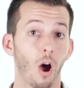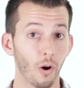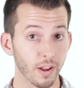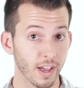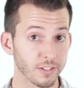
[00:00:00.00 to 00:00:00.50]

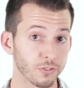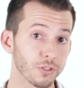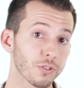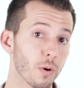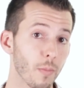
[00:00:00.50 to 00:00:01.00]
Alright guys, and
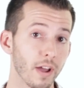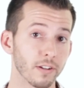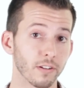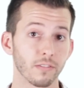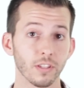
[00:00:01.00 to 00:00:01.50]
just a
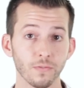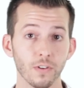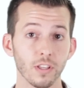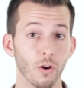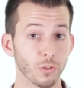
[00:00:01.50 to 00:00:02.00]
reminder, this
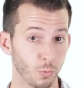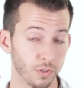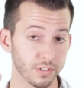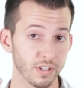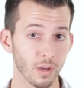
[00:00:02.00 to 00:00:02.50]
video is
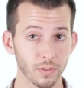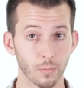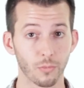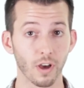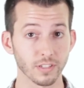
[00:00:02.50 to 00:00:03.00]
one step in the
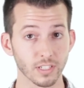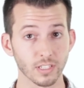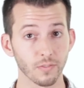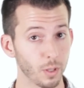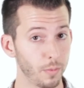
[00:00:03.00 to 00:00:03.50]

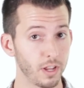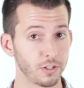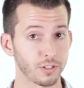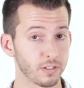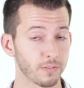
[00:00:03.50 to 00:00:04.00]
process of
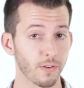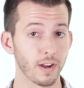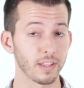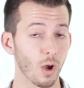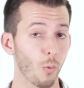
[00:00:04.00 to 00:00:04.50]
elimination to
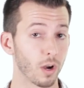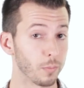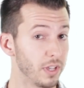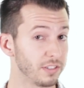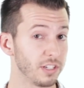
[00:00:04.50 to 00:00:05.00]
finding out why your
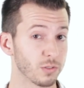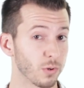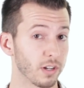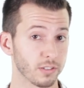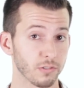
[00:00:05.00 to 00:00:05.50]
PC is
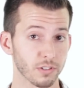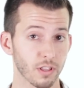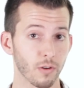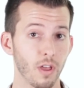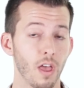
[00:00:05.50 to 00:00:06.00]
running so
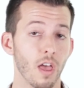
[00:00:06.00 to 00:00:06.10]
slow.